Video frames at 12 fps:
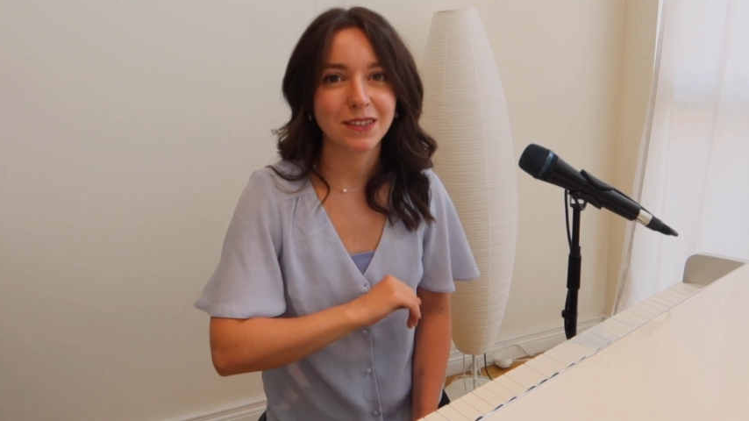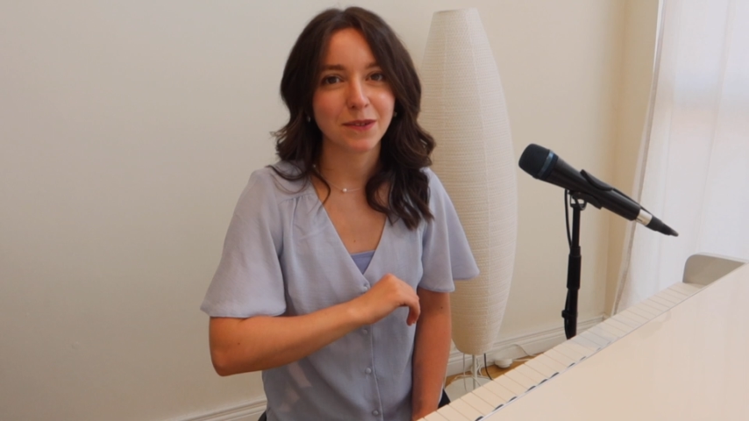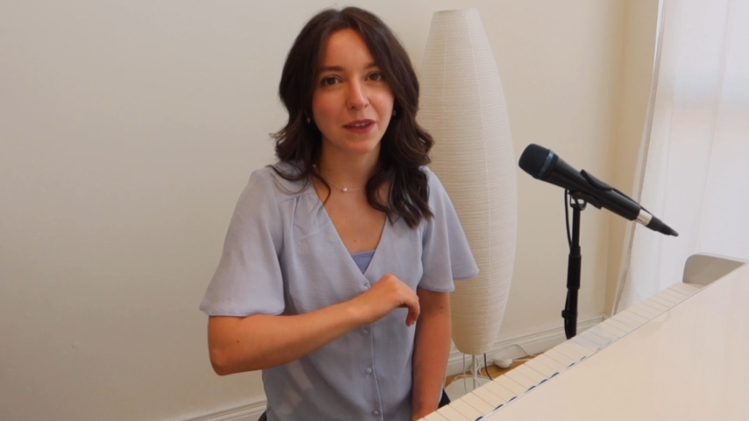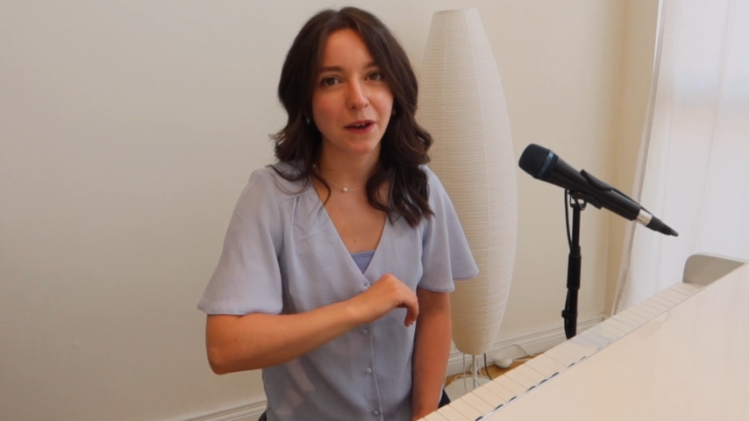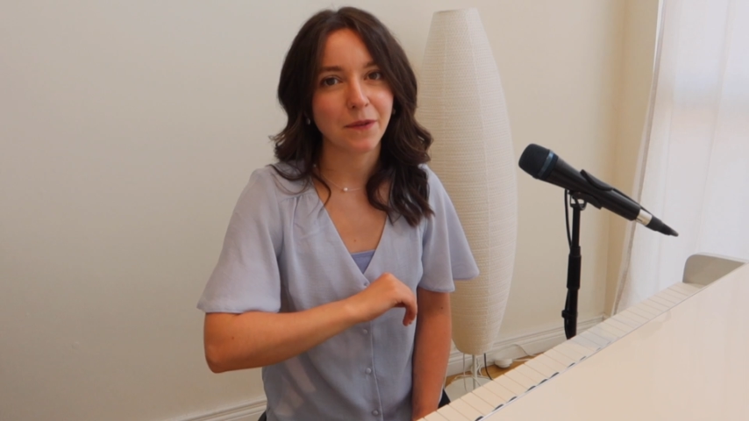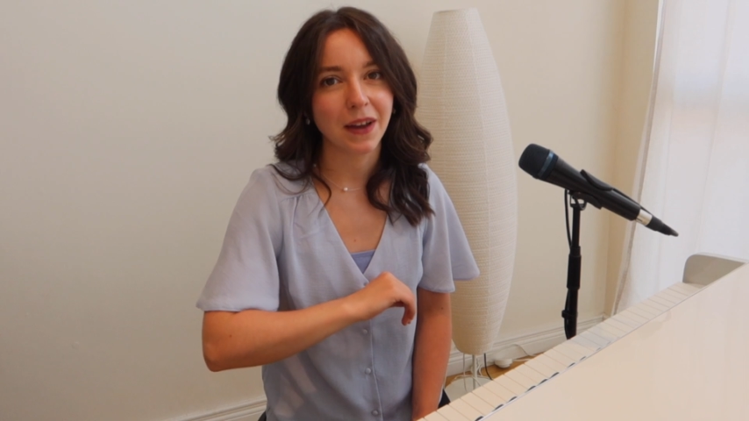So
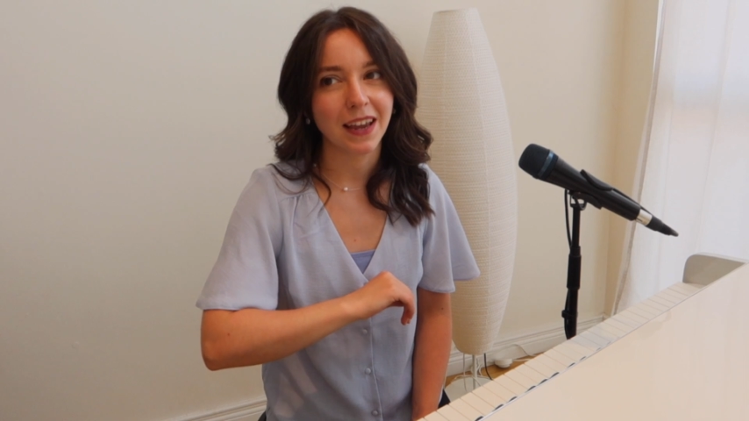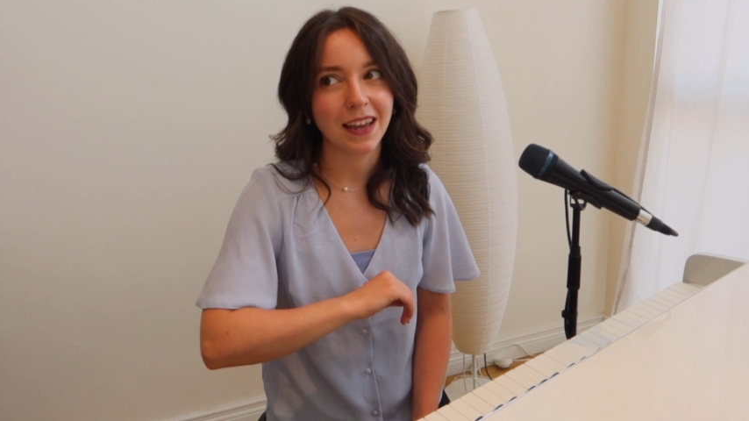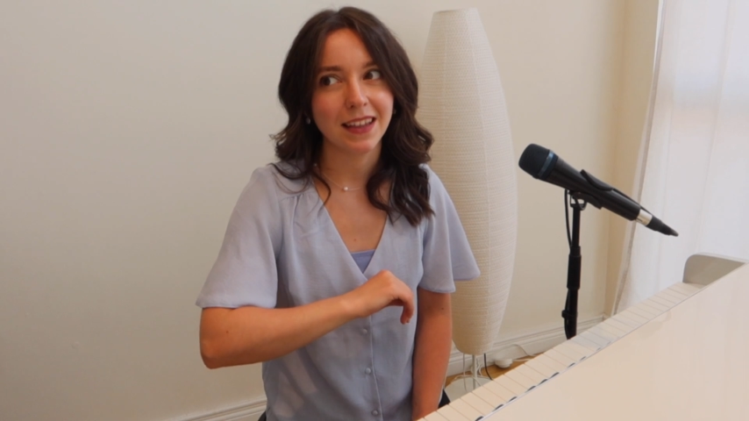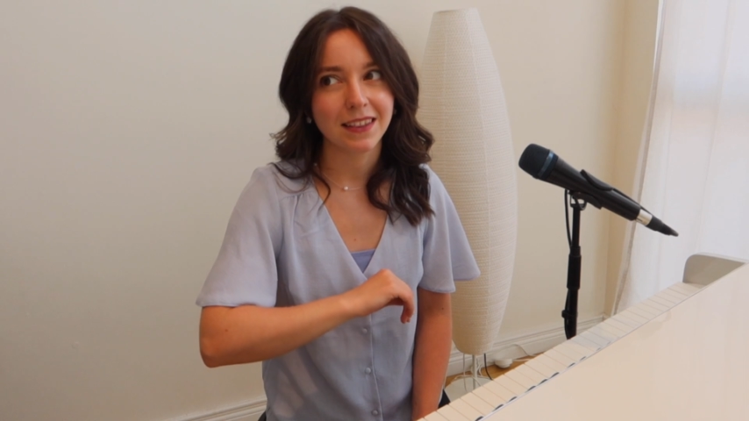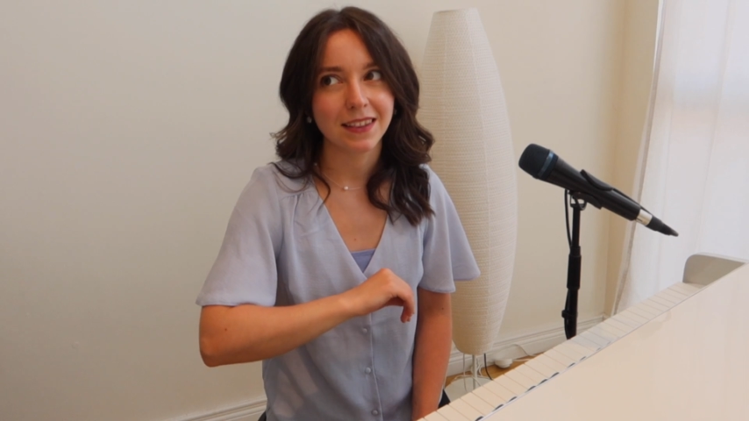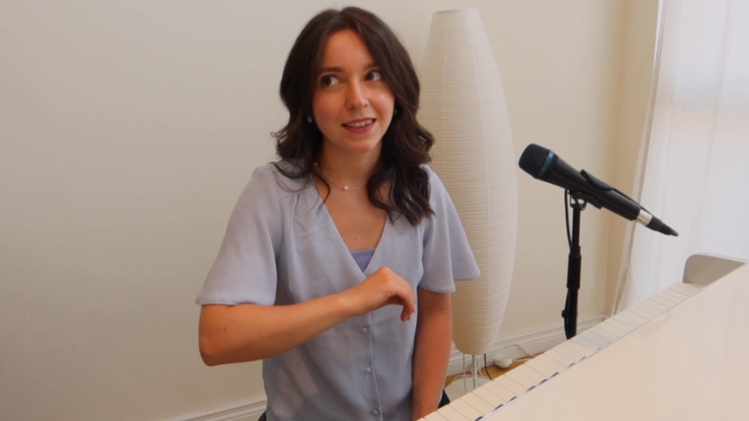that
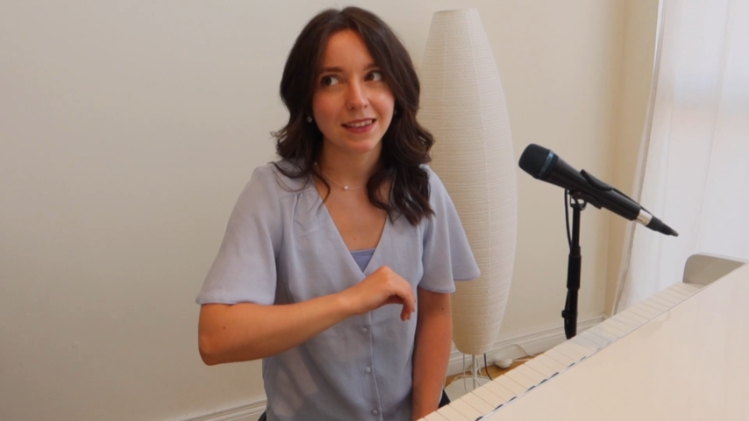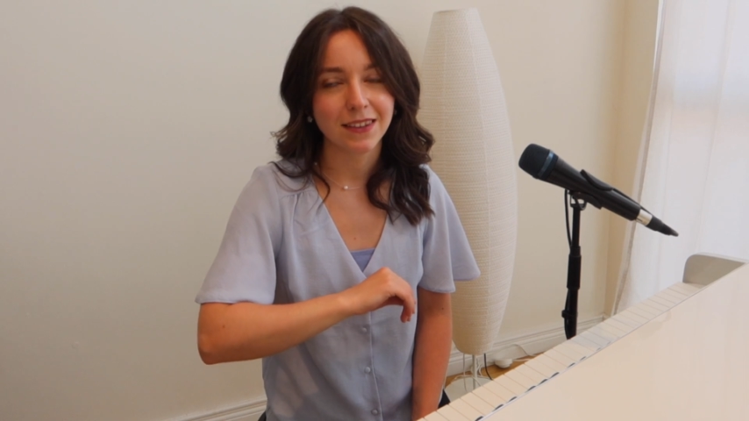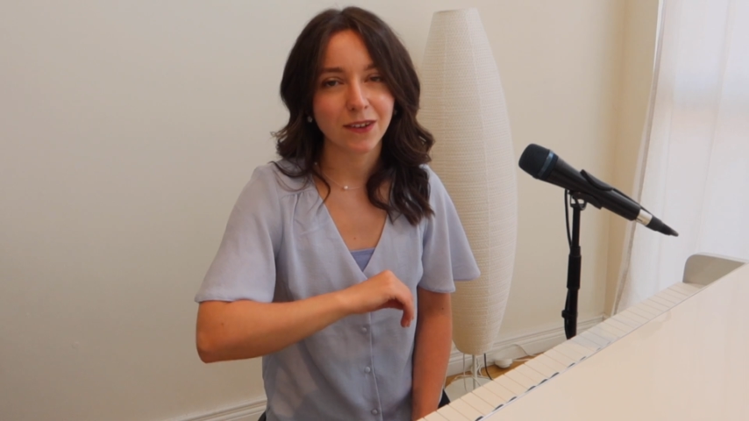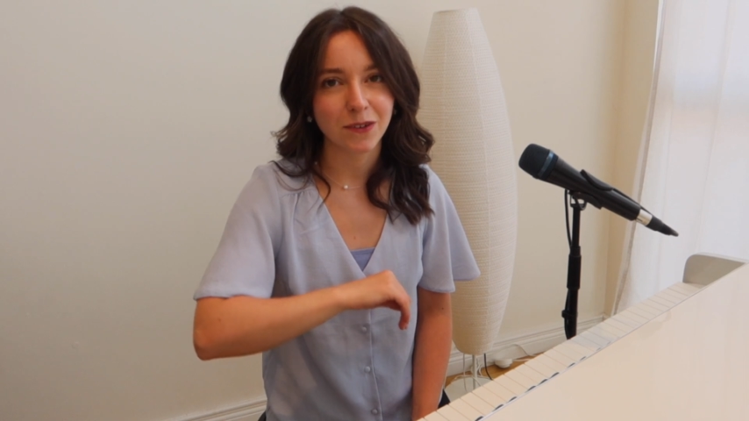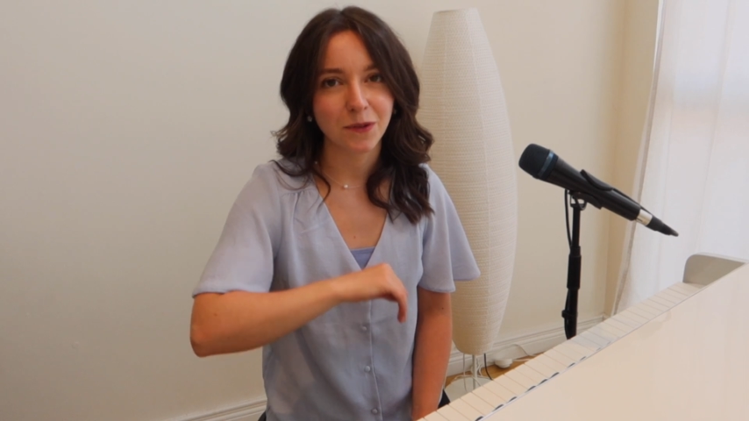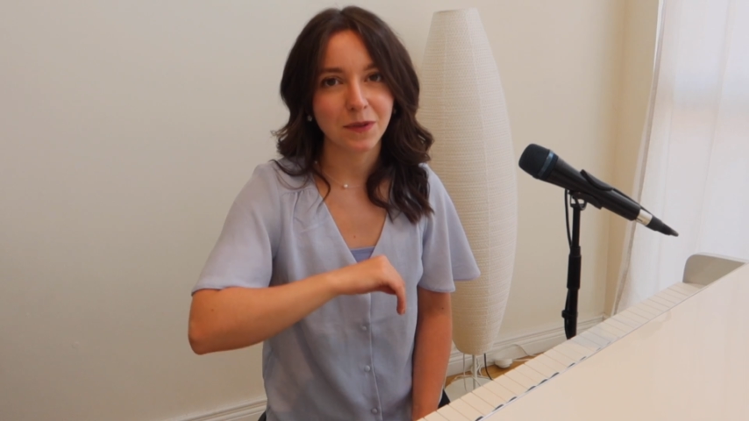way, not